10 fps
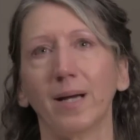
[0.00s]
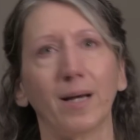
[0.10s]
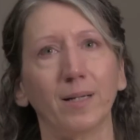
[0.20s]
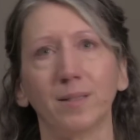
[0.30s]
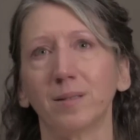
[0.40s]
I
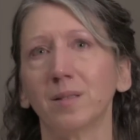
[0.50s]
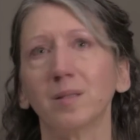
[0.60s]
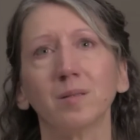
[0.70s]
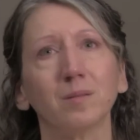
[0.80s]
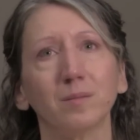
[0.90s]
had.
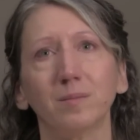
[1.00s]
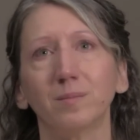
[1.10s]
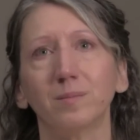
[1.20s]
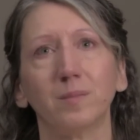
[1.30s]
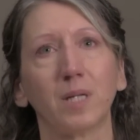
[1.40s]

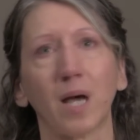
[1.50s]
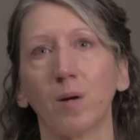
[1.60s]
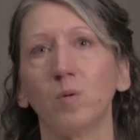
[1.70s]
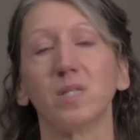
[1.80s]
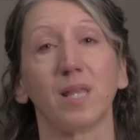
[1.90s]
And
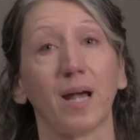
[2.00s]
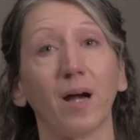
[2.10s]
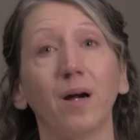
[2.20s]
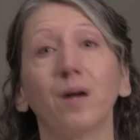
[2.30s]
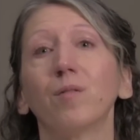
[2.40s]
I was
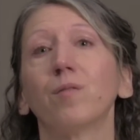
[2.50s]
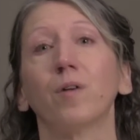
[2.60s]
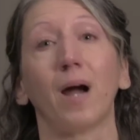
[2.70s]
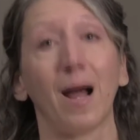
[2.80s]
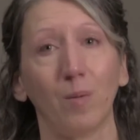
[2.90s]
there
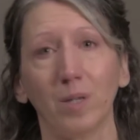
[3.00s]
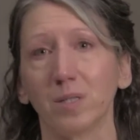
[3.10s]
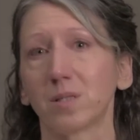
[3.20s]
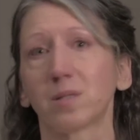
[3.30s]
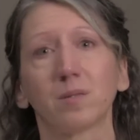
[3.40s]
for
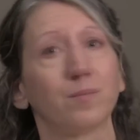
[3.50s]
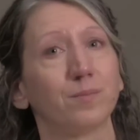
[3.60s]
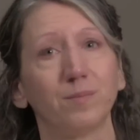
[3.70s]
hours